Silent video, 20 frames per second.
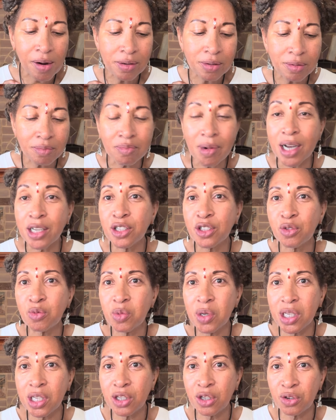my
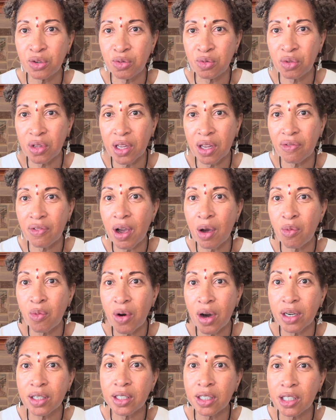sweet tooth if I
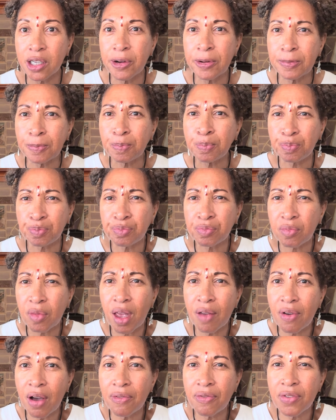wanted to.
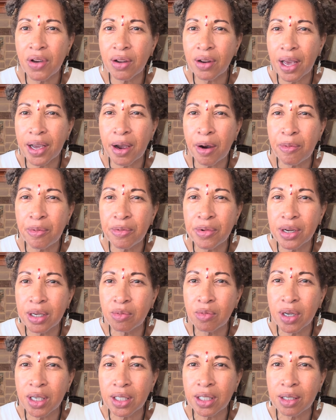If I felt like I really
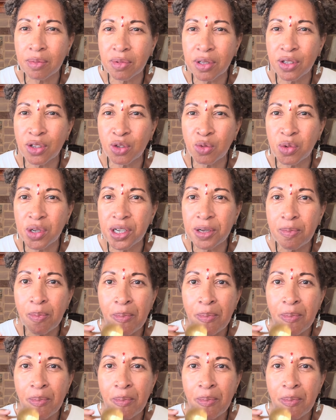wanted something sweet,